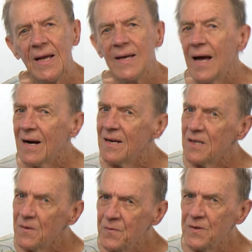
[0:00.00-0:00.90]
Now,
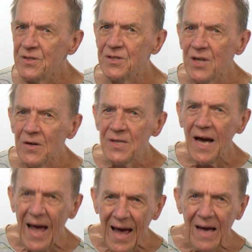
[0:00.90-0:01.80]
if you don't
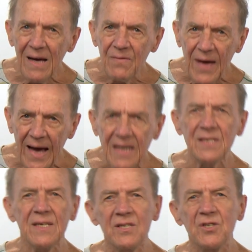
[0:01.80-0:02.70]
have
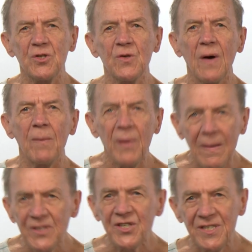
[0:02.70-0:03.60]
access to a
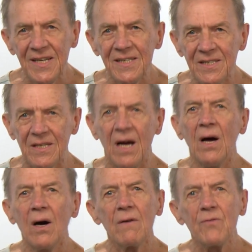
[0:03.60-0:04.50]
published test
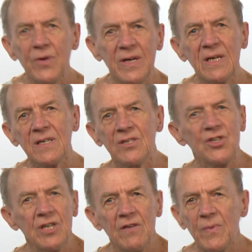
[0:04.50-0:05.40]
of reading
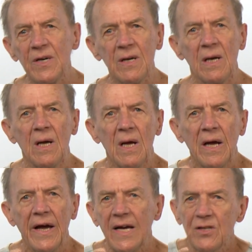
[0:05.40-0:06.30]
achievement
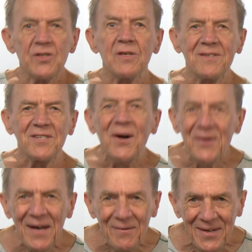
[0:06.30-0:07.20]
and you don't
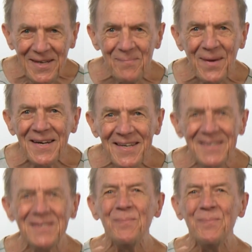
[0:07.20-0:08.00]
have any money to